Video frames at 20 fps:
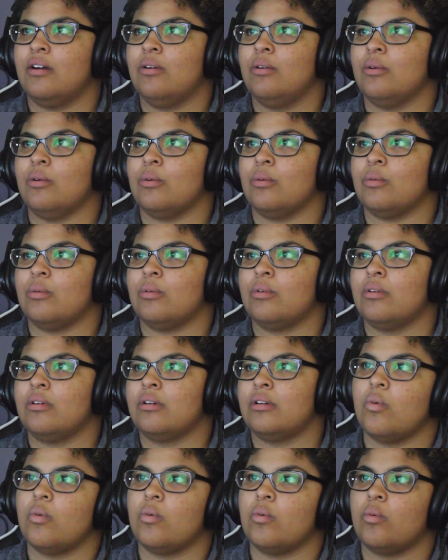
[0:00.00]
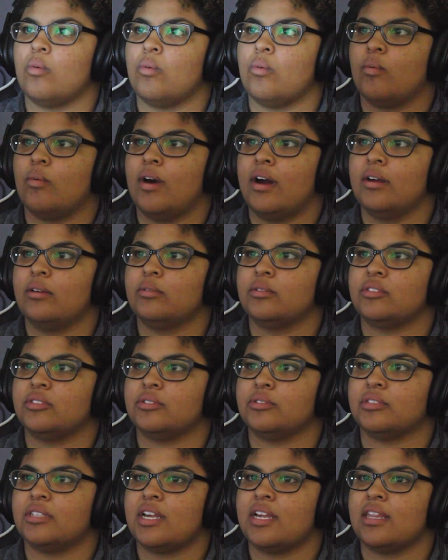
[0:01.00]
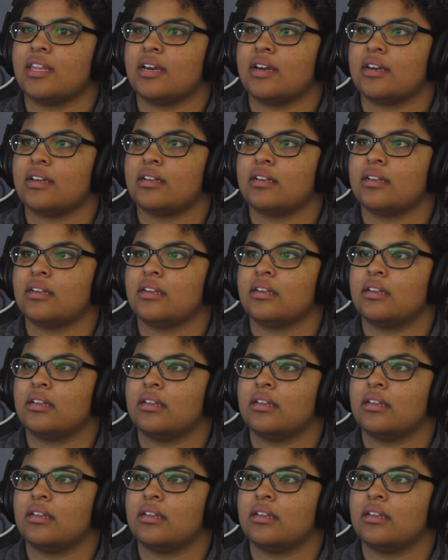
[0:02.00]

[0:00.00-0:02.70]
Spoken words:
Oh. Why would you say that?